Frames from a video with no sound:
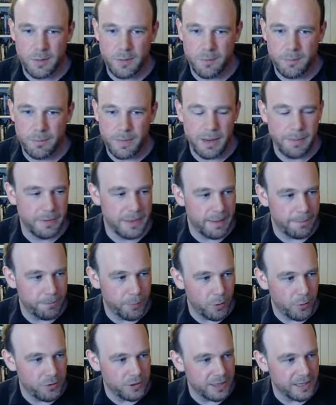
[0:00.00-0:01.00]
maybe they're
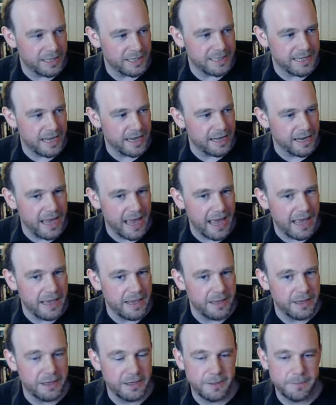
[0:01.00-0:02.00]
both going to take an
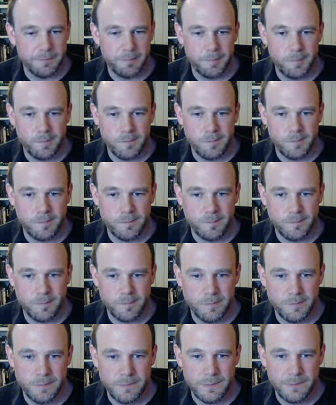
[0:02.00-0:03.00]
ache.
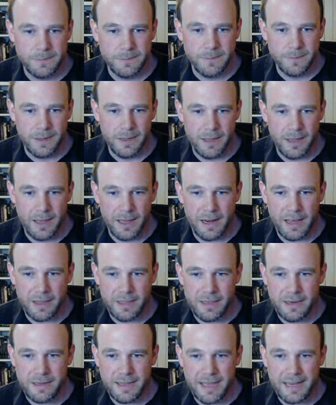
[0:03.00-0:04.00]
And I
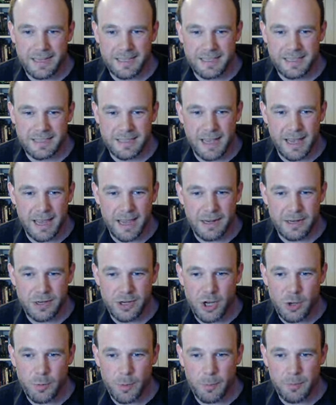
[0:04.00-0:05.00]
think they decide, you
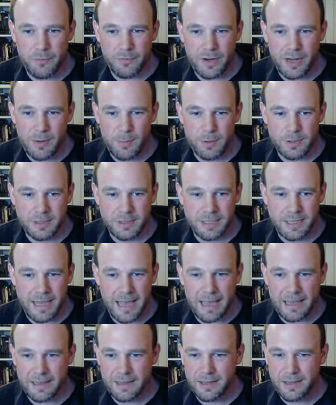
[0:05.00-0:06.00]
know what, we really want to
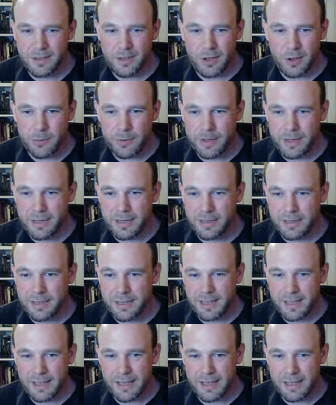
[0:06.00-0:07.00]
get going.
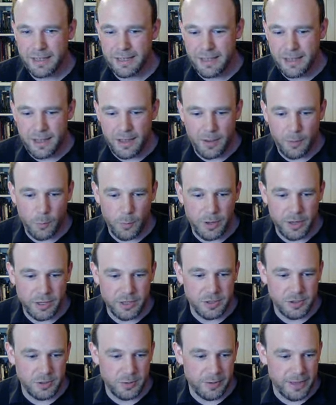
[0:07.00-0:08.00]
Uh, we're
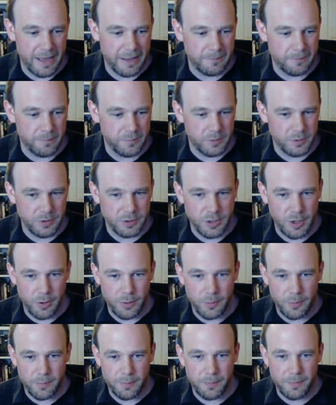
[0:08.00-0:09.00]
going to do that.
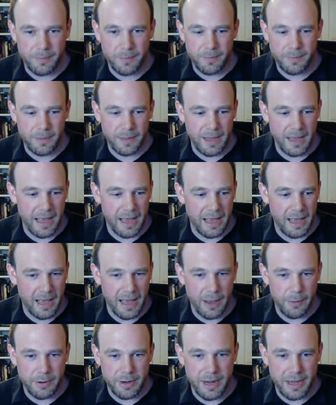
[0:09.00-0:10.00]
So
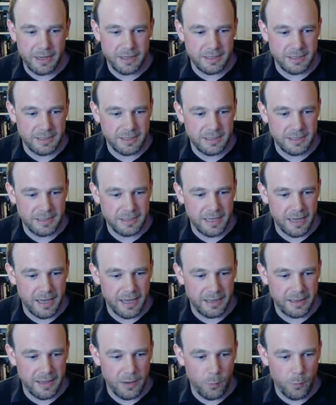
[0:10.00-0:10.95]
our knights decide they